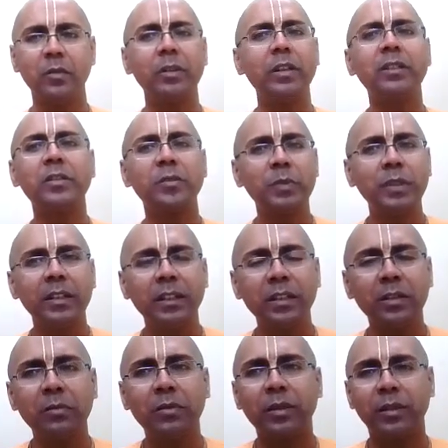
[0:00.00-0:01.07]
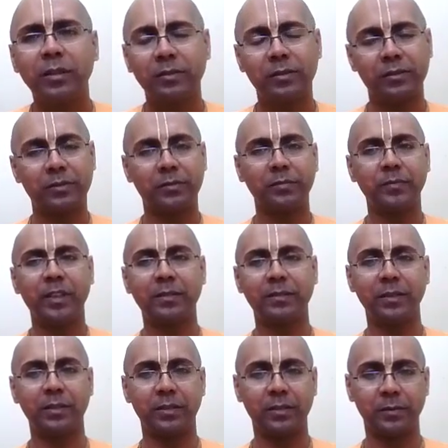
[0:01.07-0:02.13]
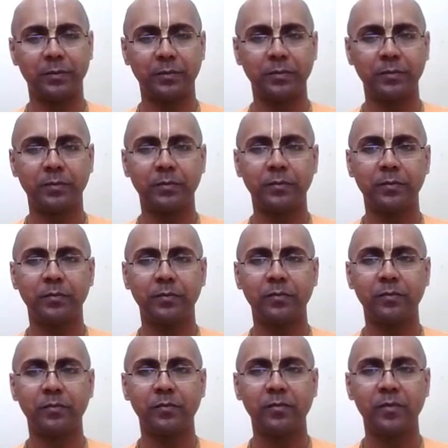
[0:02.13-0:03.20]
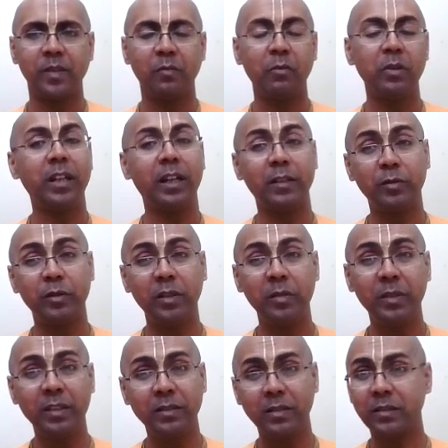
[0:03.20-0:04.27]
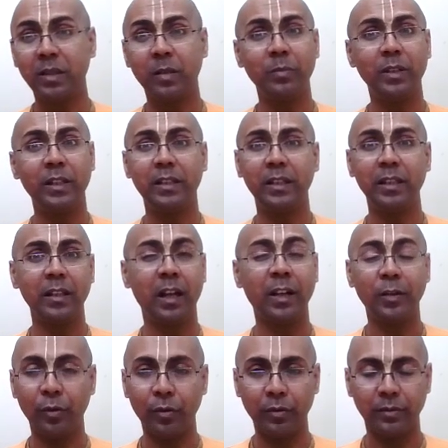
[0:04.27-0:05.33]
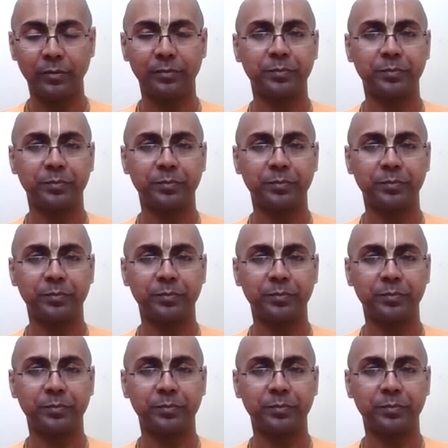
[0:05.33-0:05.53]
we're just speaking the words. That's it. What it actually means is completely unknown.